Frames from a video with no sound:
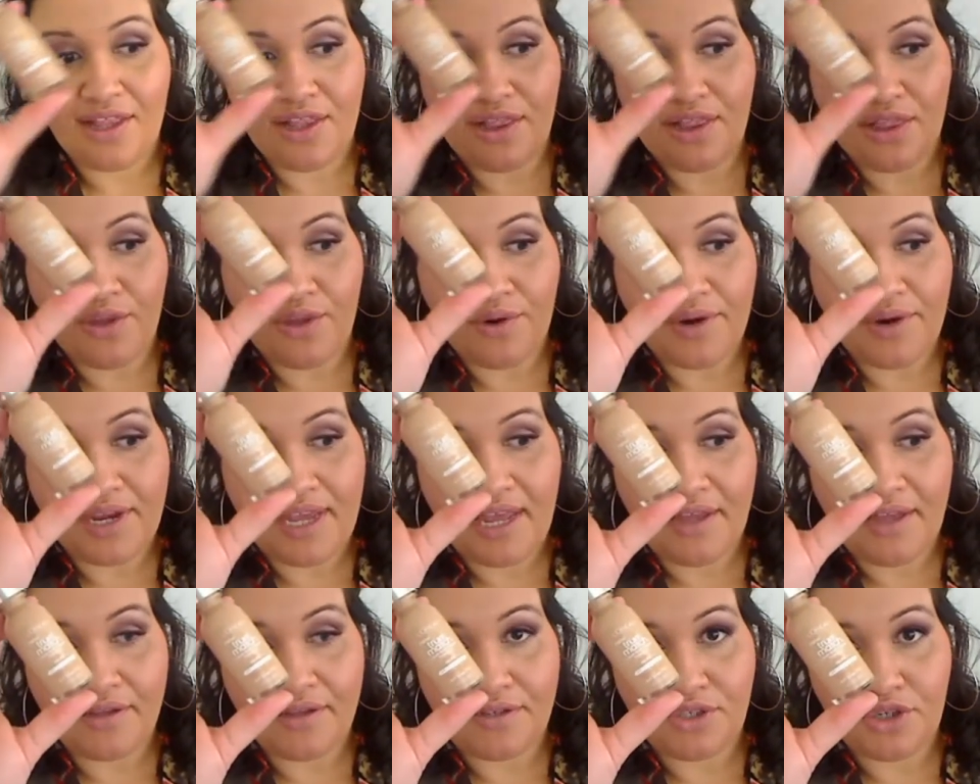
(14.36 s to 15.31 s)

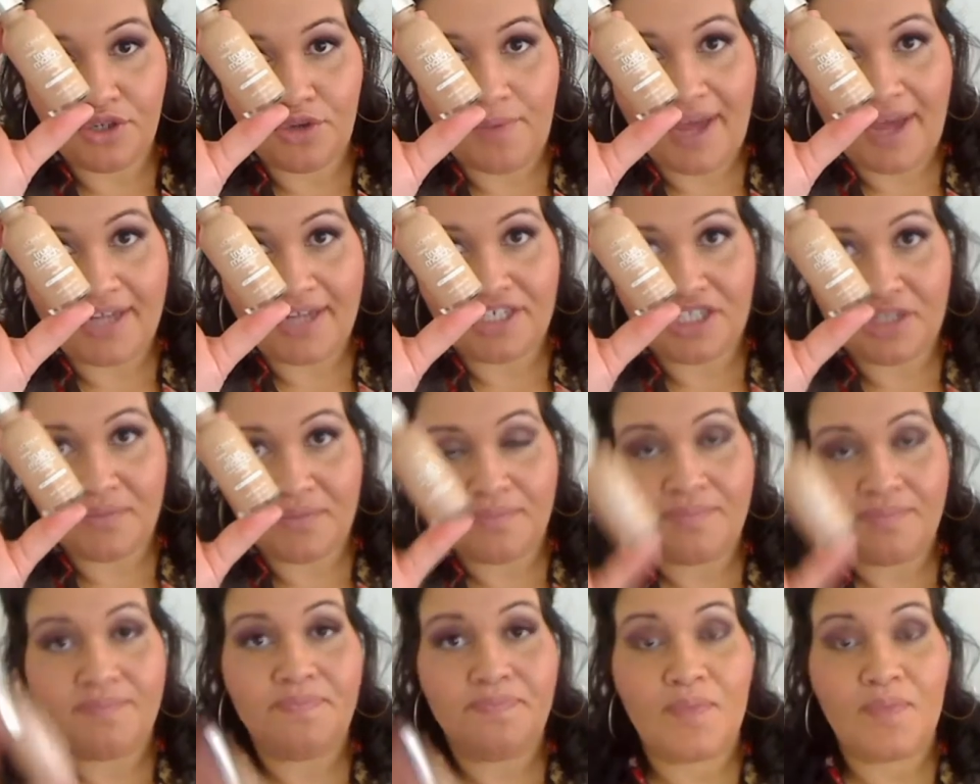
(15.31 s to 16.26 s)
L'Oreal True Match.
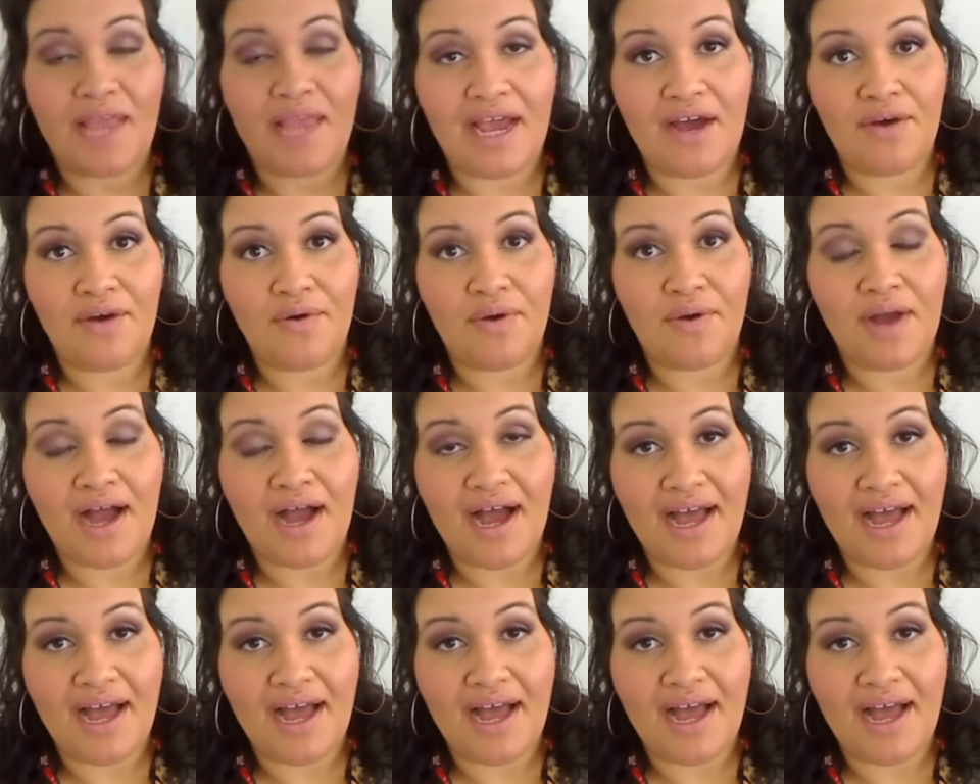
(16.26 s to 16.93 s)
Now,